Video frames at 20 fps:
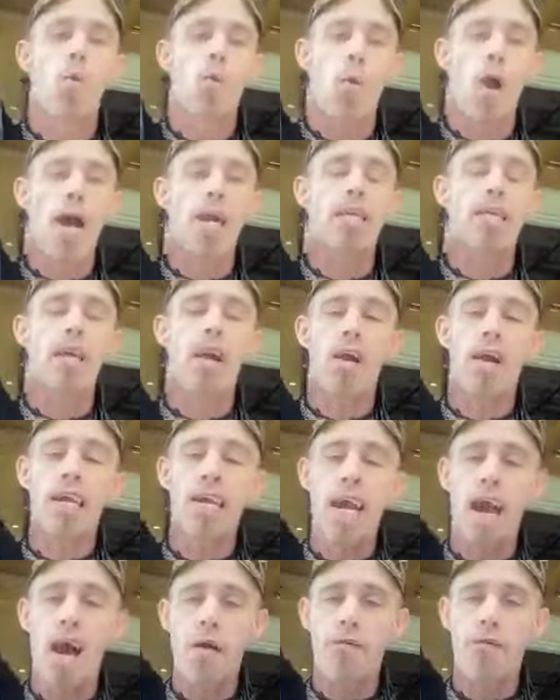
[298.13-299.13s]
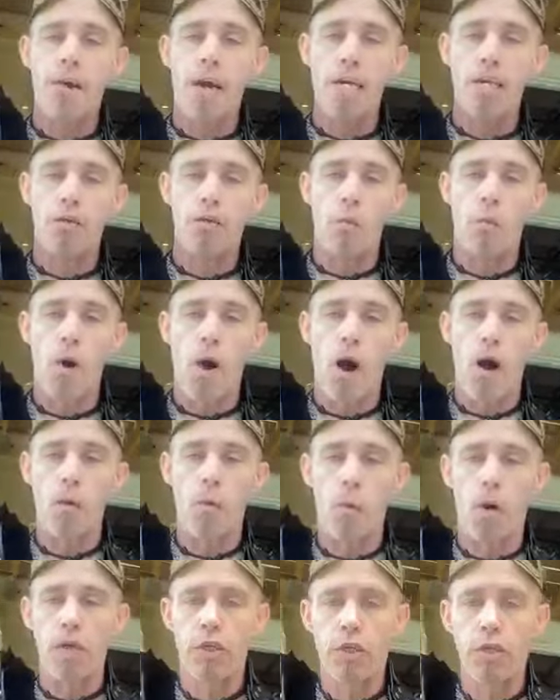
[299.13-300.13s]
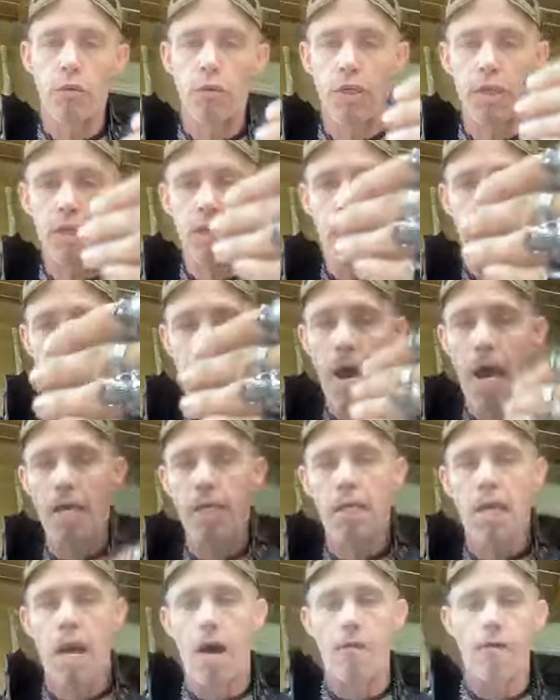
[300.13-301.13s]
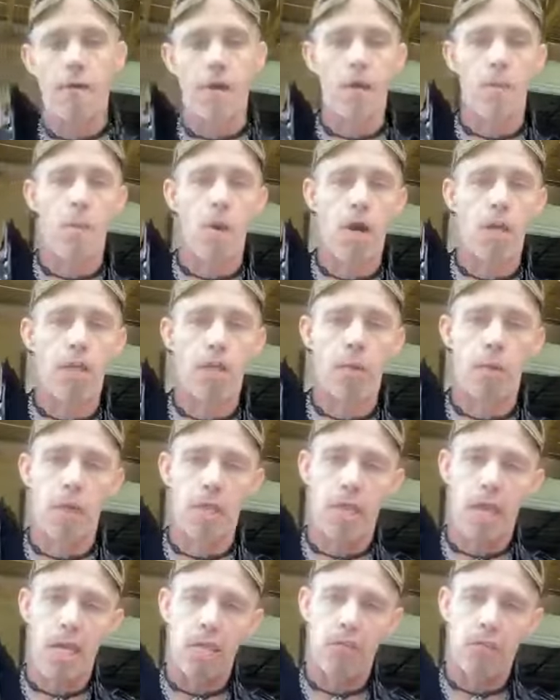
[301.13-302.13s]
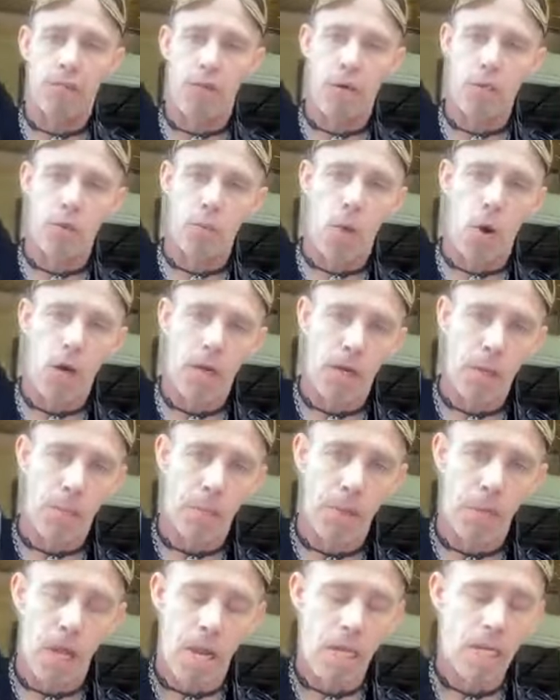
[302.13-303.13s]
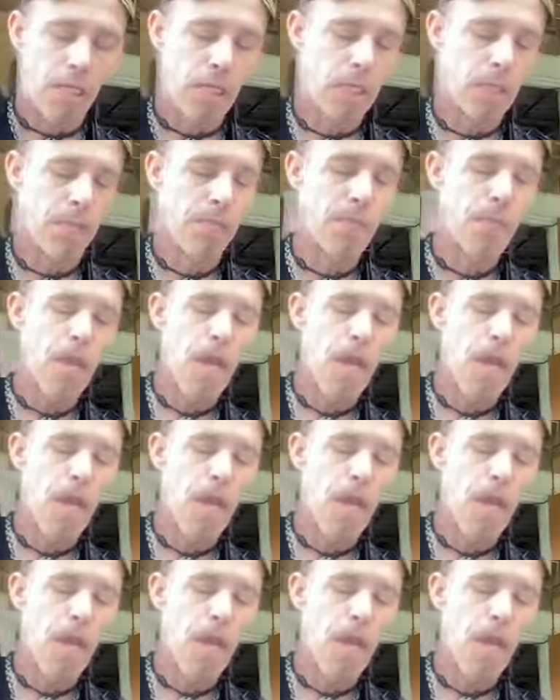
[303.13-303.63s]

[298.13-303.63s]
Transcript: right there at Cafe Du Monde. once you just get past Cafe Du Monde, just what that's French Market Place.